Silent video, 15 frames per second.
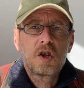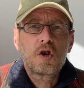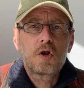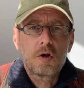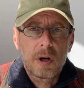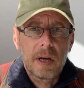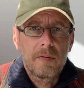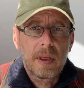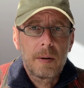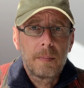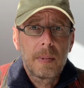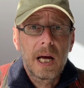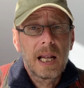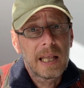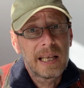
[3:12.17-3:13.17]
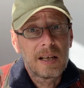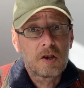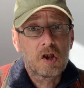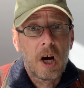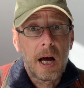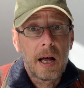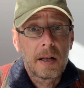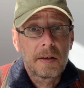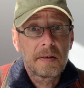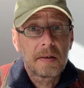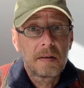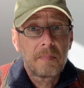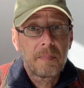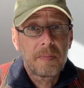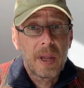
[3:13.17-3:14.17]
To give them a little chance,
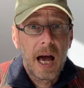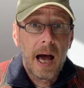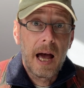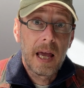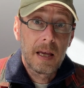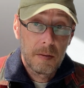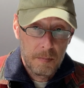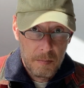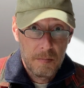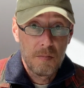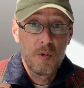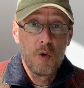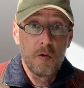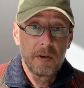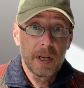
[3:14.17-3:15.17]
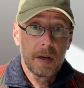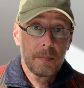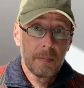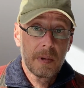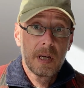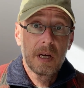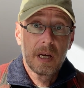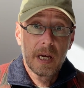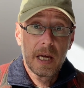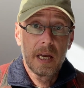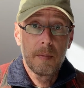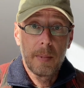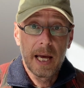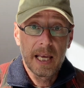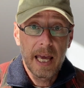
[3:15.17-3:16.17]
I moved them
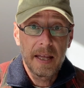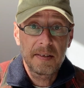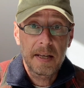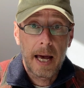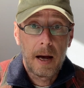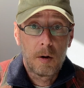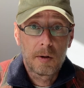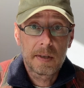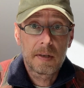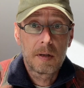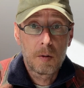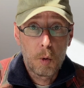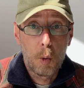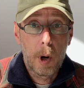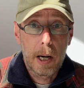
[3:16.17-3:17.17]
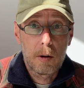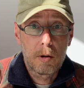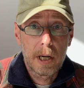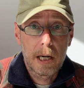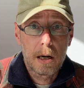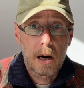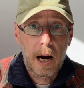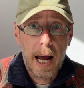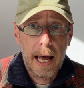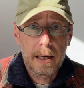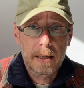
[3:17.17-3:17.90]
in my guest house where we are at